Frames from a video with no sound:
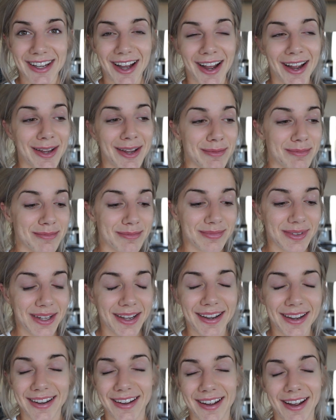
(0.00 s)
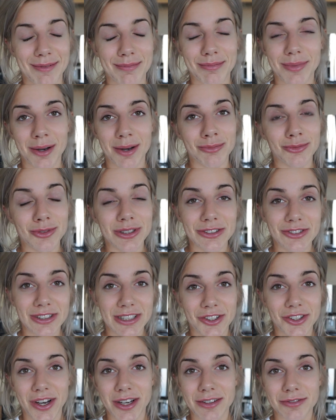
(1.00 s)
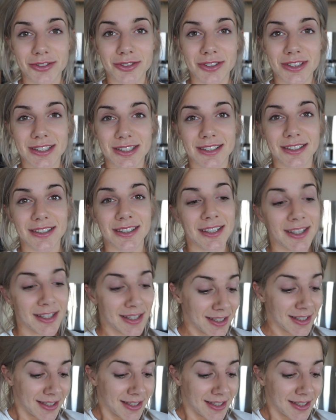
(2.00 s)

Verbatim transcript: I'm yeah, I'm I'm really really grateful to